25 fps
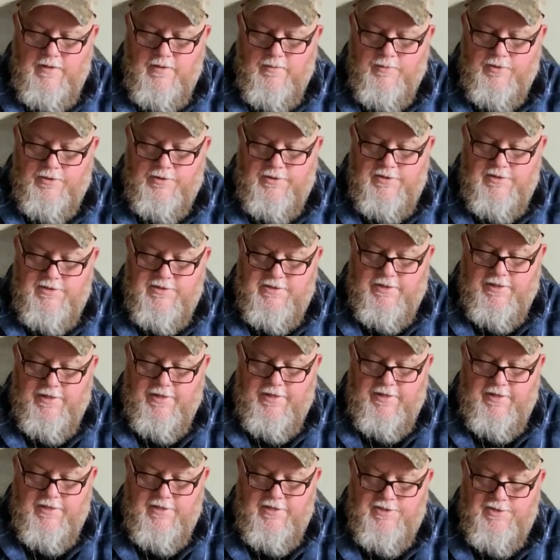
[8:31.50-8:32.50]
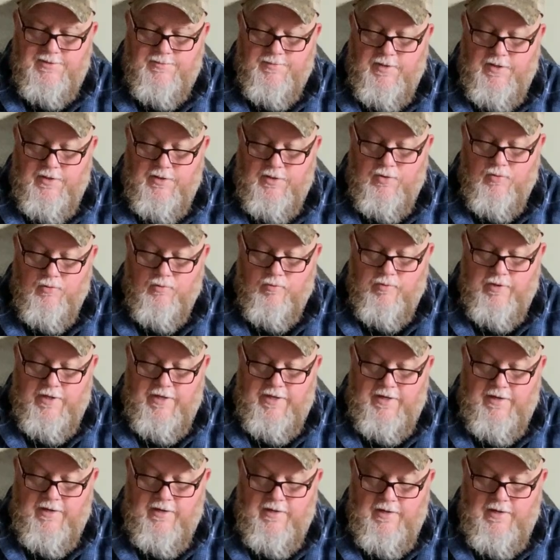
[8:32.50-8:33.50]
But this light has been
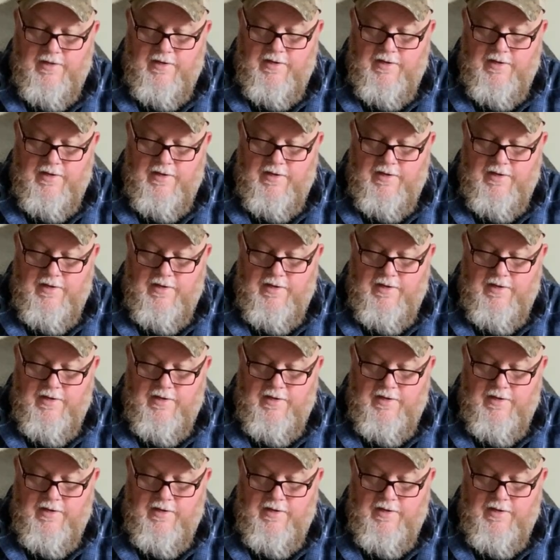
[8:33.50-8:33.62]
great.